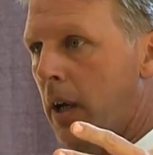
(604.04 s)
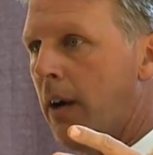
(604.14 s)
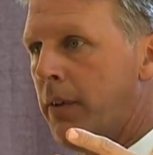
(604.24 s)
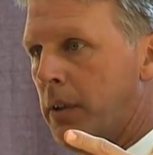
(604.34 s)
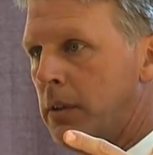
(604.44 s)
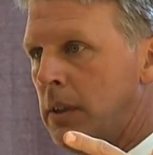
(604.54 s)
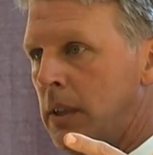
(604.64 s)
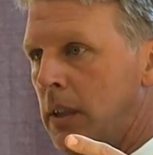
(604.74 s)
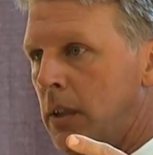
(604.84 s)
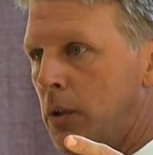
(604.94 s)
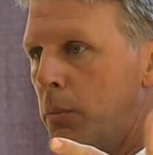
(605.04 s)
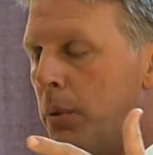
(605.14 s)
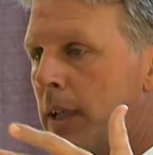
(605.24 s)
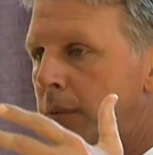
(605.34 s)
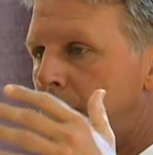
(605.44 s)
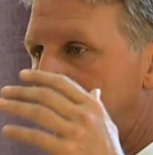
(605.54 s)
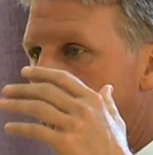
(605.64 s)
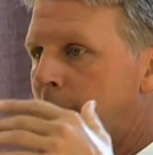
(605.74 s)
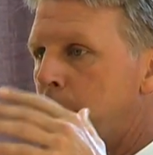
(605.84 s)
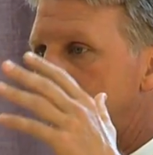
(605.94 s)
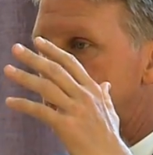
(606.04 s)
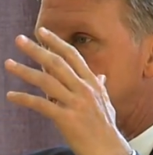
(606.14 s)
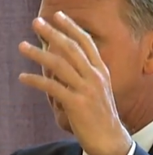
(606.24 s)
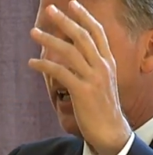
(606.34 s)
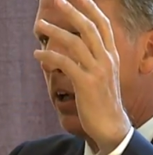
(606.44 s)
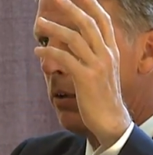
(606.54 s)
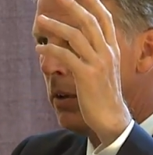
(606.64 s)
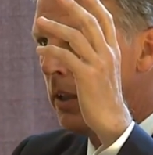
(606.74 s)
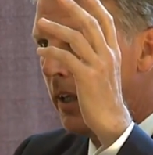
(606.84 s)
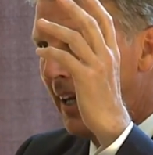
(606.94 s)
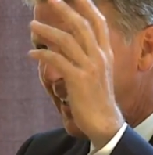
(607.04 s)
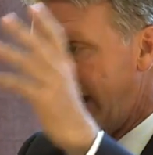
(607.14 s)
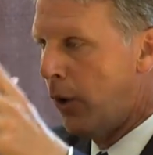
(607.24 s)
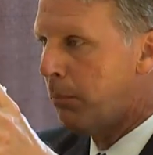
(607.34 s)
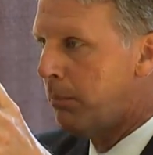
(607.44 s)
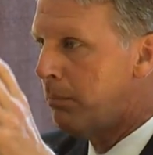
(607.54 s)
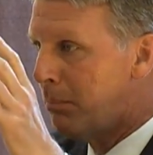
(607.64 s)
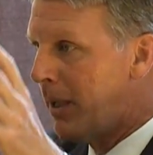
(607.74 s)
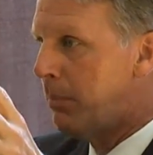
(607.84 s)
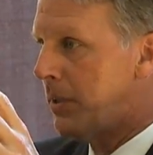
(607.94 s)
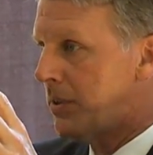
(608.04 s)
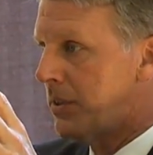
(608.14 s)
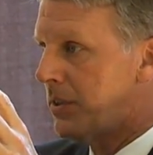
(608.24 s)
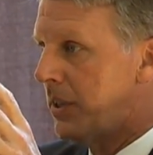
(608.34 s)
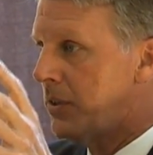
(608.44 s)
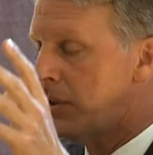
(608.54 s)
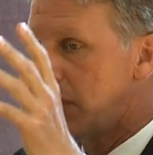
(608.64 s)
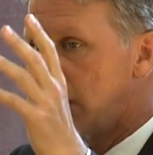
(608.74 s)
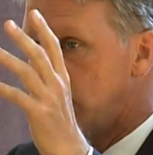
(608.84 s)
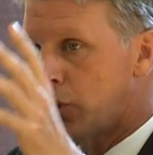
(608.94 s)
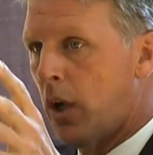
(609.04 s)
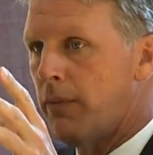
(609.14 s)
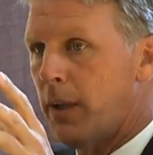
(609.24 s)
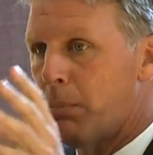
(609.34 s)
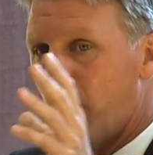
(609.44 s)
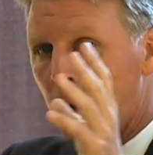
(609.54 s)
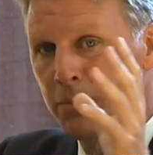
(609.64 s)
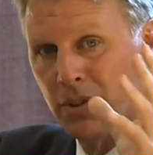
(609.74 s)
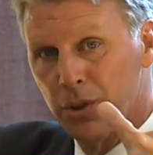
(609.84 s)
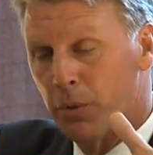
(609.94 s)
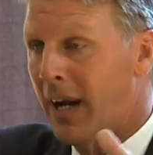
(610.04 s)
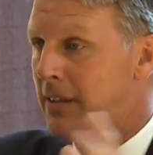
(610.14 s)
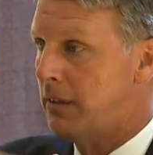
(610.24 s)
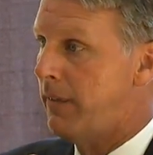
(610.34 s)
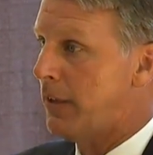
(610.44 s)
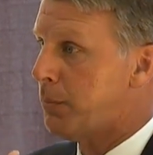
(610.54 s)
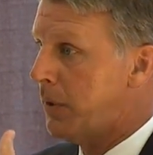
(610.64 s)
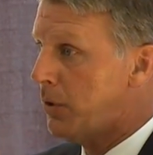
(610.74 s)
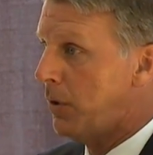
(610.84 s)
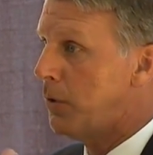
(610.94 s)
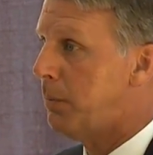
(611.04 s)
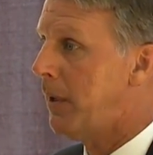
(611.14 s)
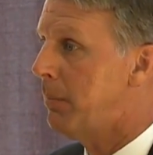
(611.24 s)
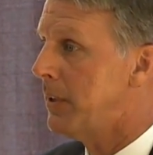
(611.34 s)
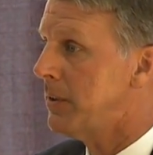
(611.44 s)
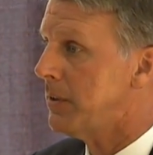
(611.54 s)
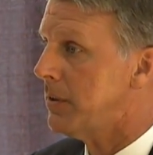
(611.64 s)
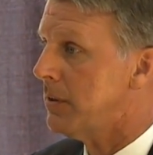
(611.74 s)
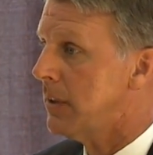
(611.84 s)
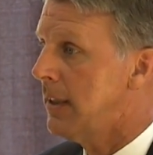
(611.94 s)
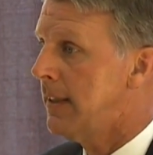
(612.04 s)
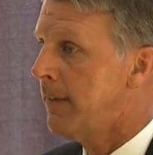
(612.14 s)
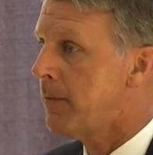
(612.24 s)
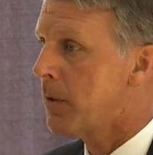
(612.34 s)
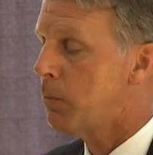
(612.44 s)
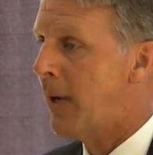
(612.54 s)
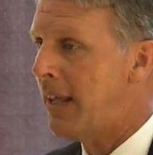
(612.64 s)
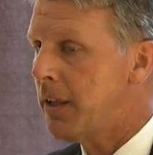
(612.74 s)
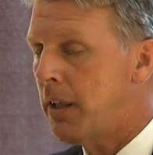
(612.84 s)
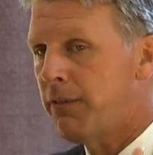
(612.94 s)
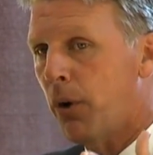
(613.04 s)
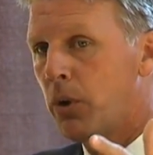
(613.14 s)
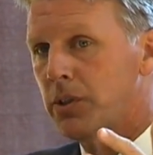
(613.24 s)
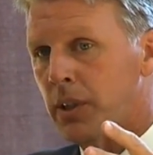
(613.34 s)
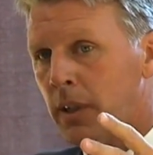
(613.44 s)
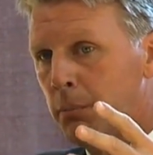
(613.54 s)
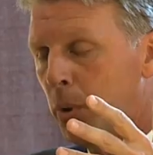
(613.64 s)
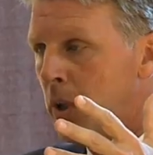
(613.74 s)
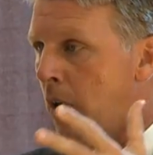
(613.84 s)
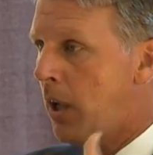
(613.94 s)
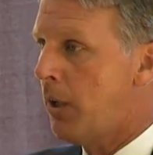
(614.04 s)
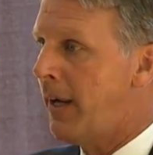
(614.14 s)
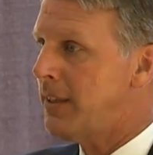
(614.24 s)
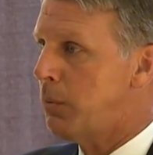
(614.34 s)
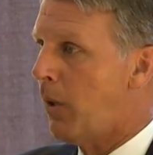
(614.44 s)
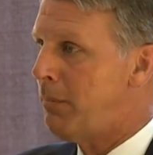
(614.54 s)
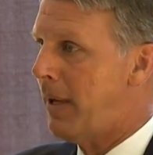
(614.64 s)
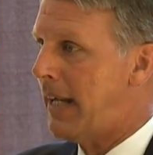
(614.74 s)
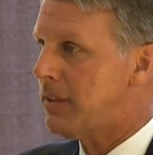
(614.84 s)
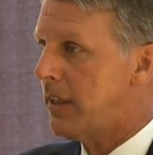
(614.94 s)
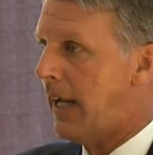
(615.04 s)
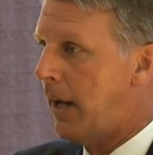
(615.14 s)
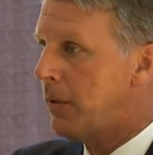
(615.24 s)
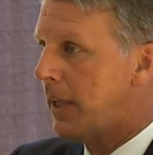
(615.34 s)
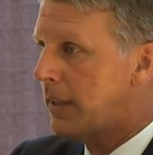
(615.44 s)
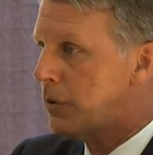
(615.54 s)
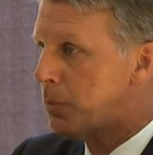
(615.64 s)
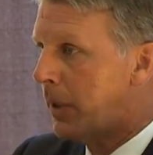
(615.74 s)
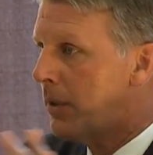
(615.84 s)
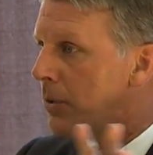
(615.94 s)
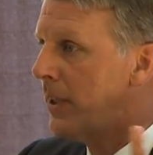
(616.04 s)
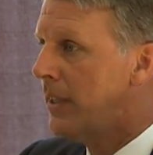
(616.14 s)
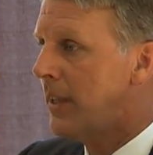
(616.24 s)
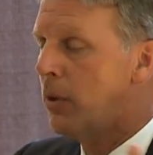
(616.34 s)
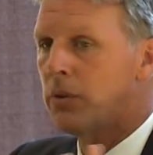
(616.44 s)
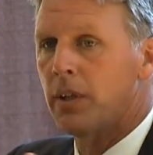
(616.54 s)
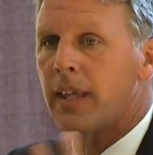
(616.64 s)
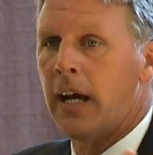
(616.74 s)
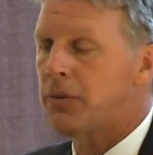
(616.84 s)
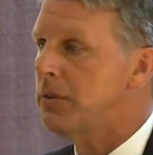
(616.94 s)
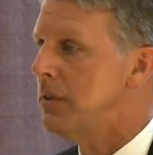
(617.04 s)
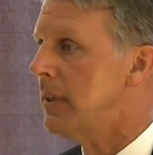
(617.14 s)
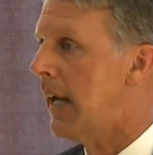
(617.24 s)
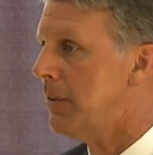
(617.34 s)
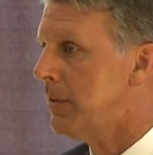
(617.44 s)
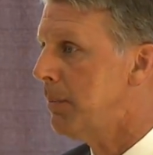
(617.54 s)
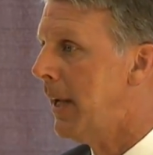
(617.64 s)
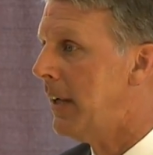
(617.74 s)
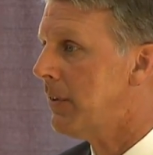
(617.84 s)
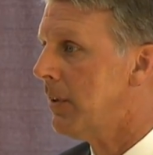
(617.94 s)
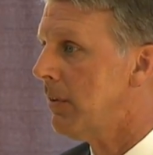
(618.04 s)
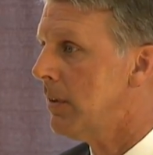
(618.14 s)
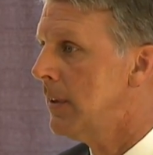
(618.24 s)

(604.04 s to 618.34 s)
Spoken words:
governor, who believes that government should tell and help big businesses solve their problems and direct investment to those big businesses. Rather than focusing and putting all our eggs in one basket, I would like to spread those eggs out to thousands and thousands of baskets.